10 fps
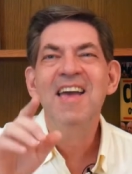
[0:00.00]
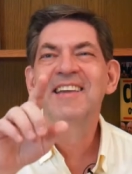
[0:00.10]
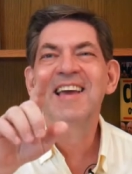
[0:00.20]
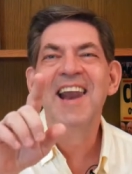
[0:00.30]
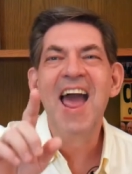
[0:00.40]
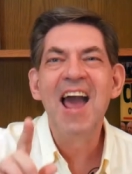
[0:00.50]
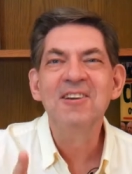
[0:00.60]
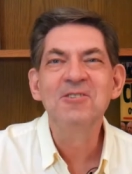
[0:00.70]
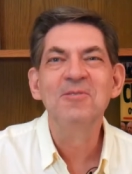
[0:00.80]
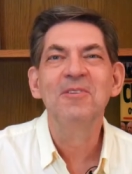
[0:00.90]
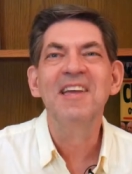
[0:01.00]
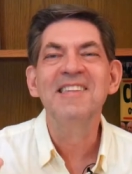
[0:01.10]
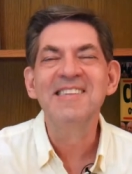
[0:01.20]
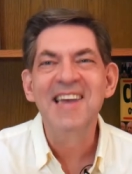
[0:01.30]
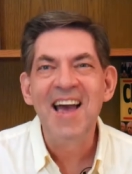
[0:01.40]
it can actually
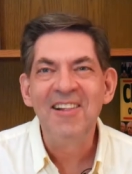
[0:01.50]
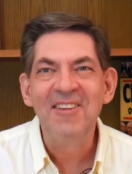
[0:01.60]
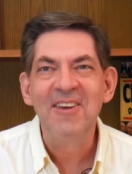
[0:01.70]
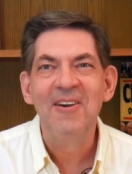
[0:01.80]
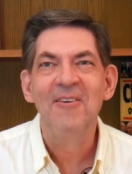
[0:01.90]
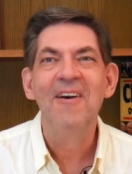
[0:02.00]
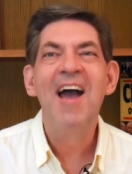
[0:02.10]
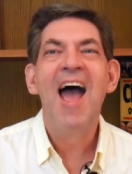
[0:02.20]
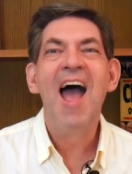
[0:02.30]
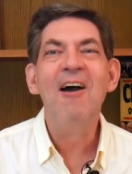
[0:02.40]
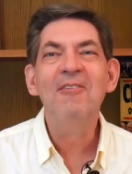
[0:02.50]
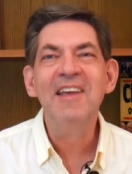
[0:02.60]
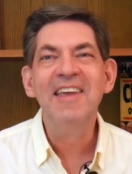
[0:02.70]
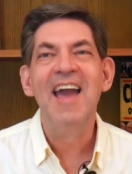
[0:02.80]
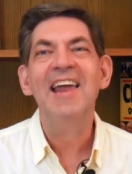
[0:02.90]
tell you how to
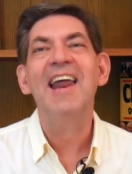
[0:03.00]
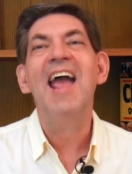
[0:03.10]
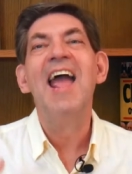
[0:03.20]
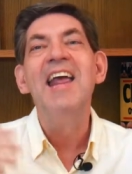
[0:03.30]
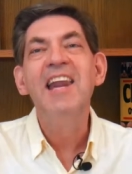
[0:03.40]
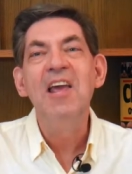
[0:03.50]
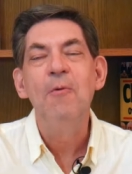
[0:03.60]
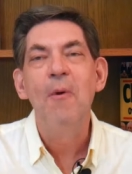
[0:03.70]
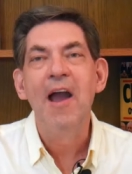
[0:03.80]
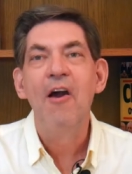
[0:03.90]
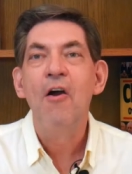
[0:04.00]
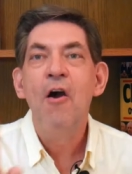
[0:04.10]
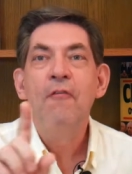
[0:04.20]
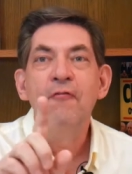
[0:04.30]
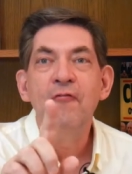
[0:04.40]
get anywhere
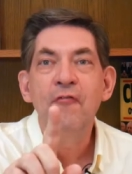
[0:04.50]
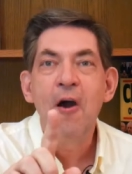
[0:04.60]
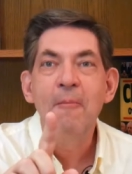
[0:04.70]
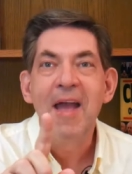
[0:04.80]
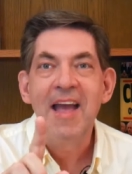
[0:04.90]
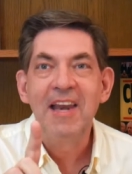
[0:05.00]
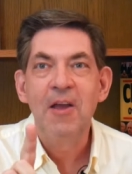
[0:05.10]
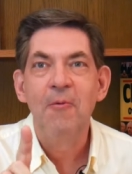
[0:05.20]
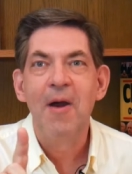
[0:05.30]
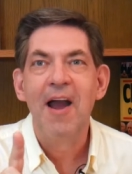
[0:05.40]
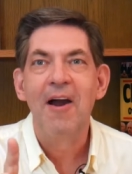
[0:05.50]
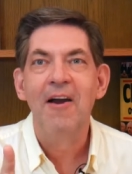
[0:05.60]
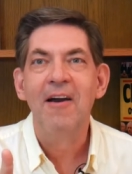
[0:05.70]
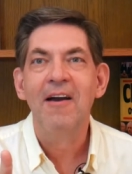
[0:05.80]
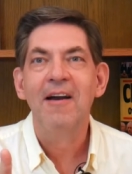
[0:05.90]
from
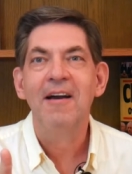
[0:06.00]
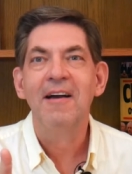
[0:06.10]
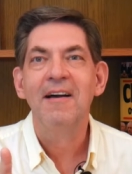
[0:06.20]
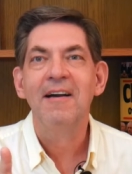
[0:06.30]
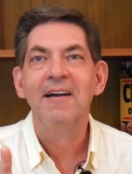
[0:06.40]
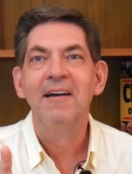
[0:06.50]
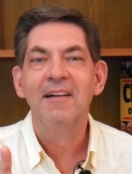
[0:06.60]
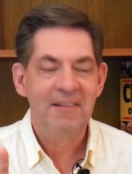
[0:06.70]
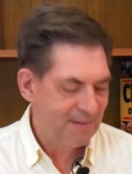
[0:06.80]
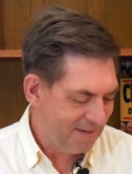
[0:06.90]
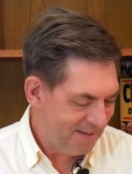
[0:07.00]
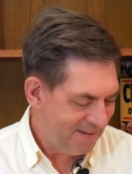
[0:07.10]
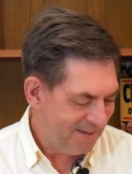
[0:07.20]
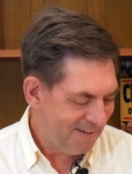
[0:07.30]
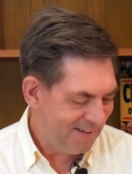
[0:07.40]
anywhere. Michael, do you
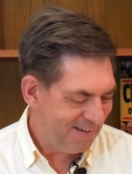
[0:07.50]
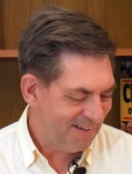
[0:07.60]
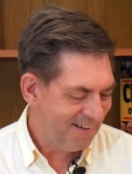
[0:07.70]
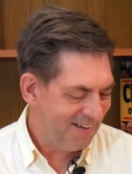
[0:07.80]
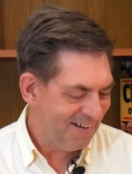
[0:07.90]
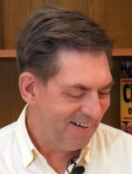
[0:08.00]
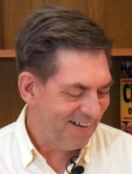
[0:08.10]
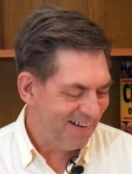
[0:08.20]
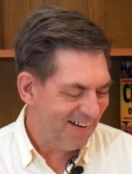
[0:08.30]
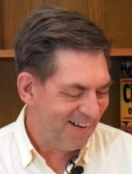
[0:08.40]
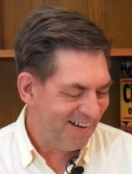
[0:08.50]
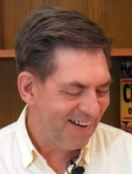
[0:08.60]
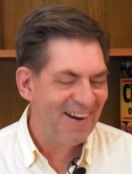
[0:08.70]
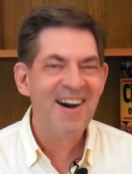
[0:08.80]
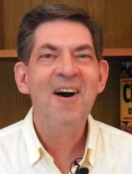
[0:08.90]
really want me to tell you where
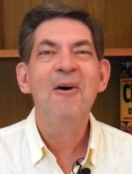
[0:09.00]
to go?